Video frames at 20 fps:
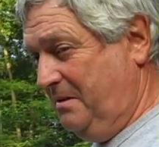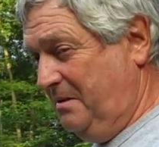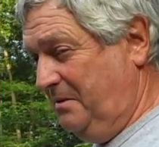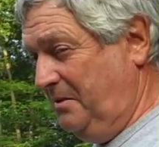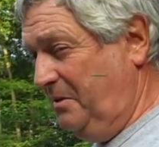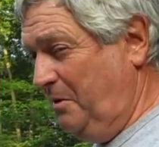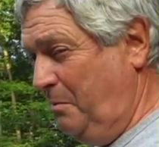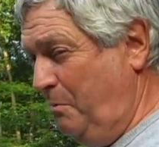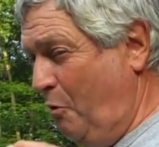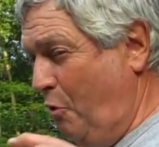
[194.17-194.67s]
the
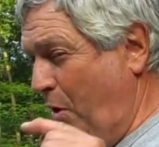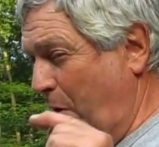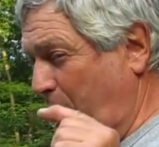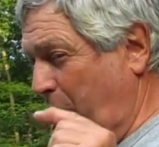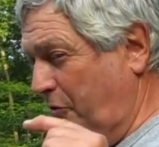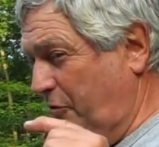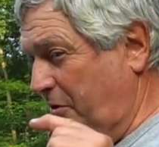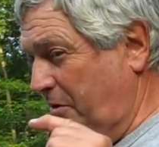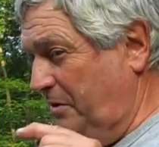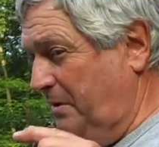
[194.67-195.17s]
little boy
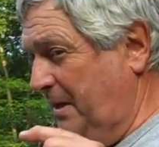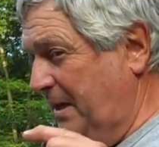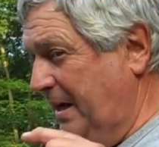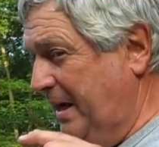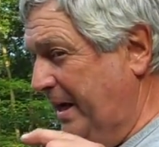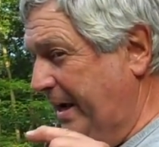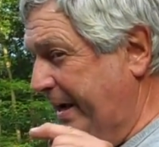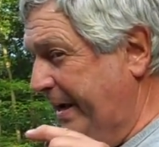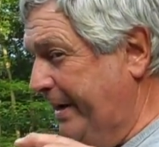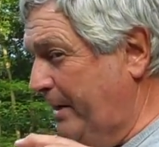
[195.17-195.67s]
was a
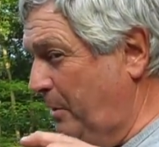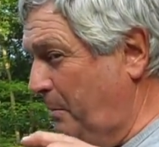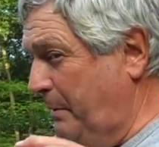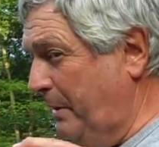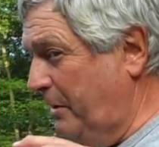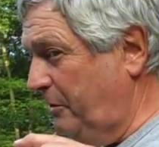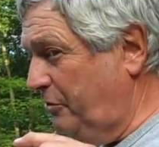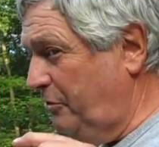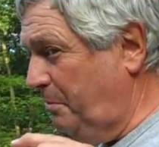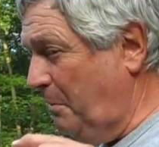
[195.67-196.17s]
little
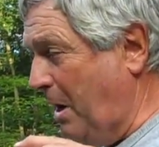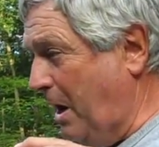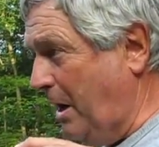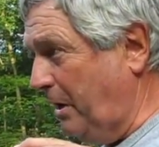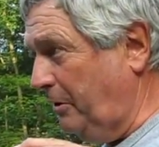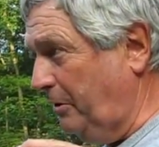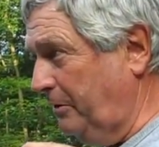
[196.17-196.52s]
bit smart.